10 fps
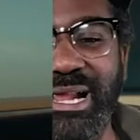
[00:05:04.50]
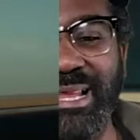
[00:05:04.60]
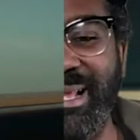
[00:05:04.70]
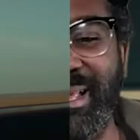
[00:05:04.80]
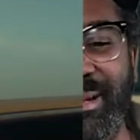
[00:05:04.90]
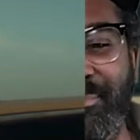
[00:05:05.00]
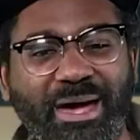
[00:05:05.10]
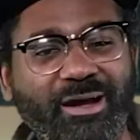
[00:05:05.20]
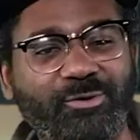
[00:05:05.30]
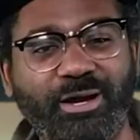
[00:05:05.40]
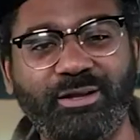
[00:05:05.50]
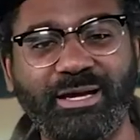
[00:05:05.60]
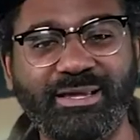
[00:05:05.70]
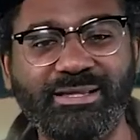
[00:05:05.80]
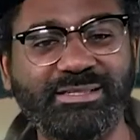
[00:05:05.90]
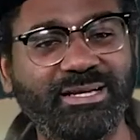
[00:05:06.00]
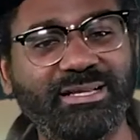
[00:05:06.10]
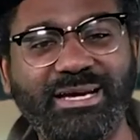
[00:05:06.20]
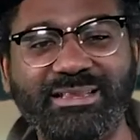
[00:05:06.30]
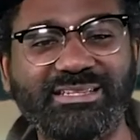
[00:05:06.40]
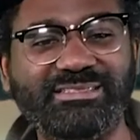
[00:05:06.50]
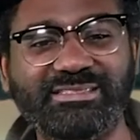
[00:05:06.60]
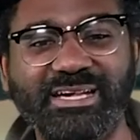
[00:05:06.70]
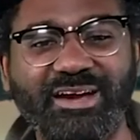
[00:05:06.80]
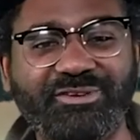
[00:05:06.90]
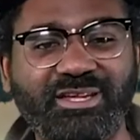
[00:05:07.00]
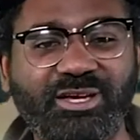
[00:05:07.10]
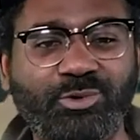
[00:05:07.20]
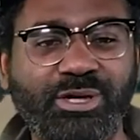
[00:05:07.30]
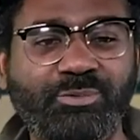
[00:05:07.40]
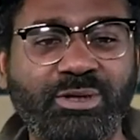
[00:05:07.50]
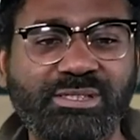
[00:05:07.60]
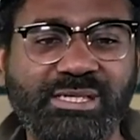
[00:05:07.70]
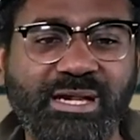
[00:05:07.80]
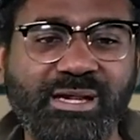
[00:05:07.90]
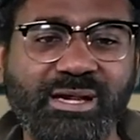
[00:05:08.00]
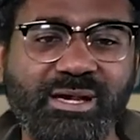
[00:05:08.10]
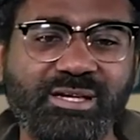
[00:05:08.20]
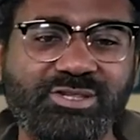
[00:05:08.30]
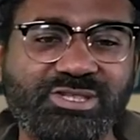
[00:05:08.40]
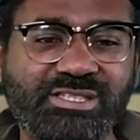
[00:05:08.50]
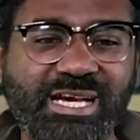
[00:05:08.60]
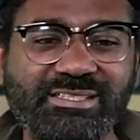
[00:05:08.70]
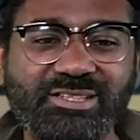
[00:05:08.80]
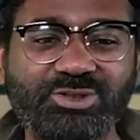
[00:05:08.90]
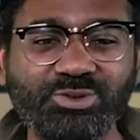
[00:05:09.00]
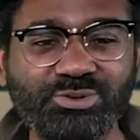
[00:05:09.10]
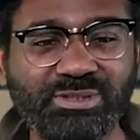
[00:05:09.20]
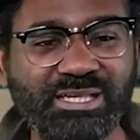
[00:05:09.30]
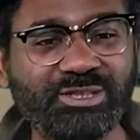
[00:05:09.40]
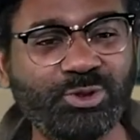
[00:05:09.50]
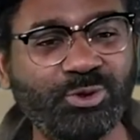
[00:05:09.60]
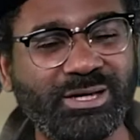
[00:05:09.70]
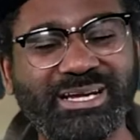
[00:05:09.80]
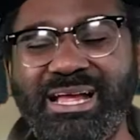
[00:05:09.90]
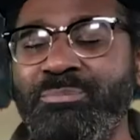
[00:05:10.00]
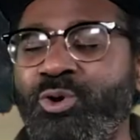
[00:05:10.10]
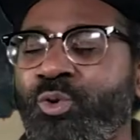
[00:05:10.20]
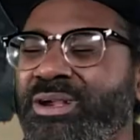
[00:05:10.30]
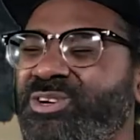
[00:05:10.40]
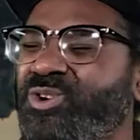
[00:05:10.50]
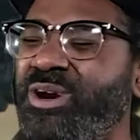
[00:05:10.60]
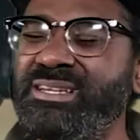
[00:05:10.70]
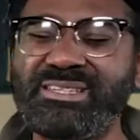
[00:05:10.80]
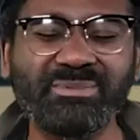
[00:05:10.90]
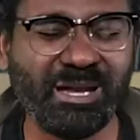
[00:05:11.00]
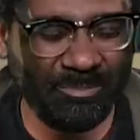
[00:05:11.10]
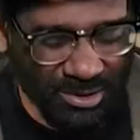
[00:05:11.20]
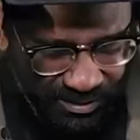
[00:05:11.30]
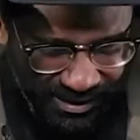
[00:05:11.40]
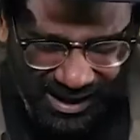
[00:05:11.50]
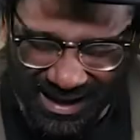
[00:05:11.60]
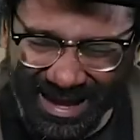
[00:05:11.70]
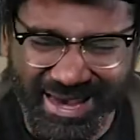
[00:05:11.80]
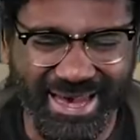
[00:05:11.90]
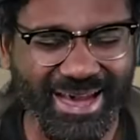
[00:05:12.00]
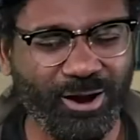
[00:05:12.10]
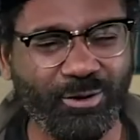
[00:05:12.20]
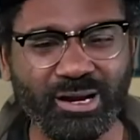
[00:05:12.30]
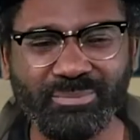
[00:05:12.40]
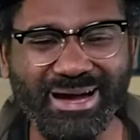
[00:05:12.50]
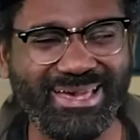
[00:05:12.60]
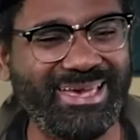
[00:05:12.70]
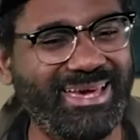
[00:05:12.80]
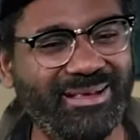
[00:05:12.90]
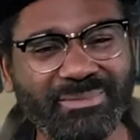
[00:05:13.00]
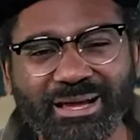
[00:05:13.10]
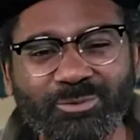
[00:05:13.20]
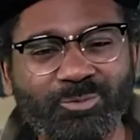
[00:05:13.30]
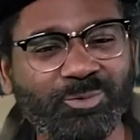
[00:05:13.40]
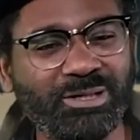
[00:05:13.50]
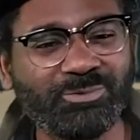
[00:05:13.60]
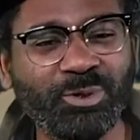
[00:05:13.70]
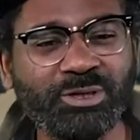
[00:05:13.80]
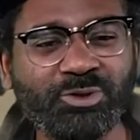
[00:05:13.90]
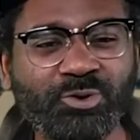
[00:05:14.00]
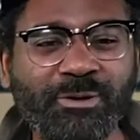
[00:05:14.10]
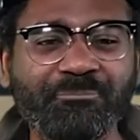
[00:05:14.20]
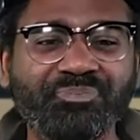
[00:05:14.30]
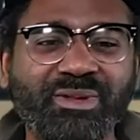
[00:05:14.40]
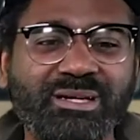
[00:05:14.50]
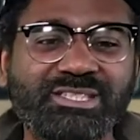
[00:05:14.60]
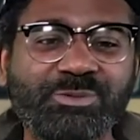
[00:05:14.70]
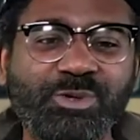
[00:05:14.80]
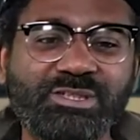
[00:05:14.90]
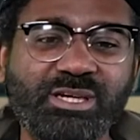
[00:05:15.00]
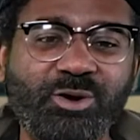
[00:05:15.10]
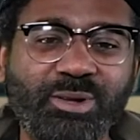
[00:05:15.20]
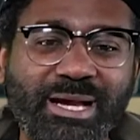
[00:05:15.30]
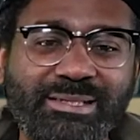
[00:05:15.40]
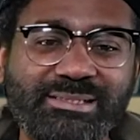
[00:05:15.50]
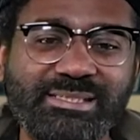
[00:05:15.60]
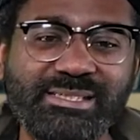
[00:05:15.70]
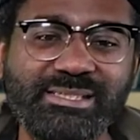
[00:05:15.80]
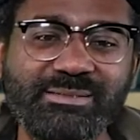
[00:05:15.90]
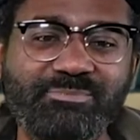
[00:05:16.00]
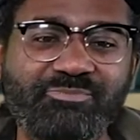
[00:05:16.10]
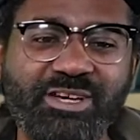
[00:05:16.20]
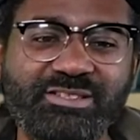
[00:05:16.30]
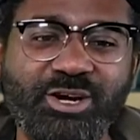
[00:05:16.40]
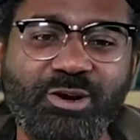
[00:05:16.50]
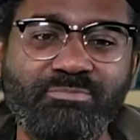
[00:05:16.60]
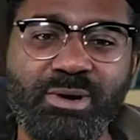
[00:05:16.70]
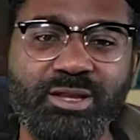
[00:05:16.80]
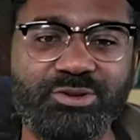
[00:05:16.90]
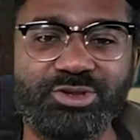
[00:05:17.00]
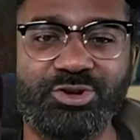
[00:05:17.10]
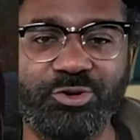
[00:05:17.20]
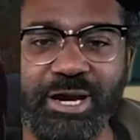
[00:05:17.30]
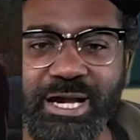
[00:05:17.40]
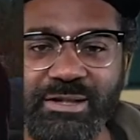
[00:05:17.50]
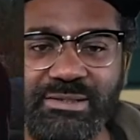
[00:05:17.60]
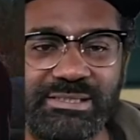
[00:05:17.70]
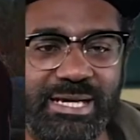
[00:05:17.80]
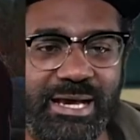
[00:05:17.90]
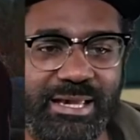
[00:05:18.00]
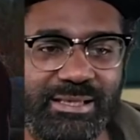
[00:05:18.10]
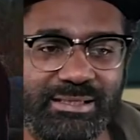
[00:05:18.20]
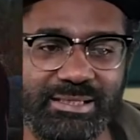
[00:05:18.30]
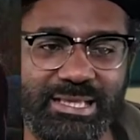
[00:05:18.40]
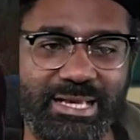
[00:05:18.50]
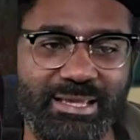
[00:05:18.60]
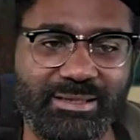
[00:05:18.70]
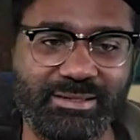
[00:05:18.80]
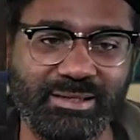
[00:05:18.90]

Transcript: of like in the background. Like he's kind of like listening to everything Queen wanna say. So she takes a detour and I'm going crazy. I'm like pulling my hair out of my head. I'm like, what what are you doing? She wants to go like see visit her mother's grave site and like